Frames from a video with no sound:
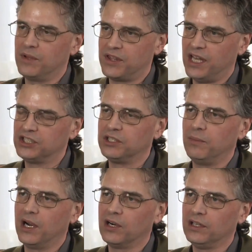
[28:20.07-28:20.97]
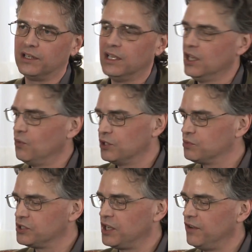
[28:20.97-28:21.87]
Bethesda, Maryland, which
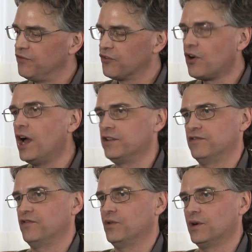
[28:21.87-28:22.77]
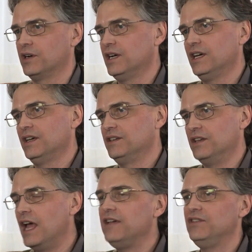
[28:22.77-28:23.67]
was a front for
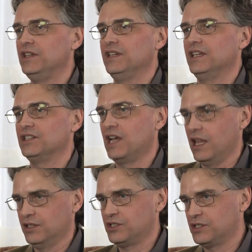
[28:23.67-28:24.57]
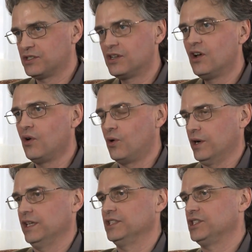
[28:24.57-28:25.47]
Navy intelligence
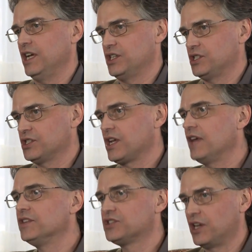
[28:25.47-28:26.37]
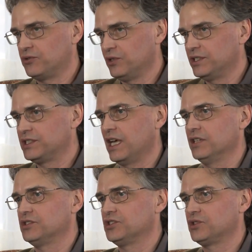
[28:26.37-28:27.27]
organizations and the Central
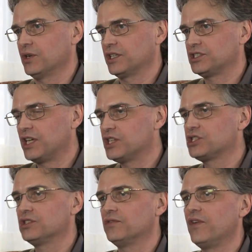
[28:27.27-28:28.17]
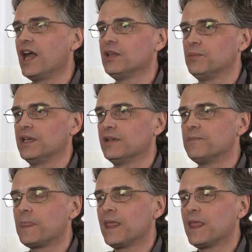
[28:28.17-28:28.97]
Intelligence Organization developing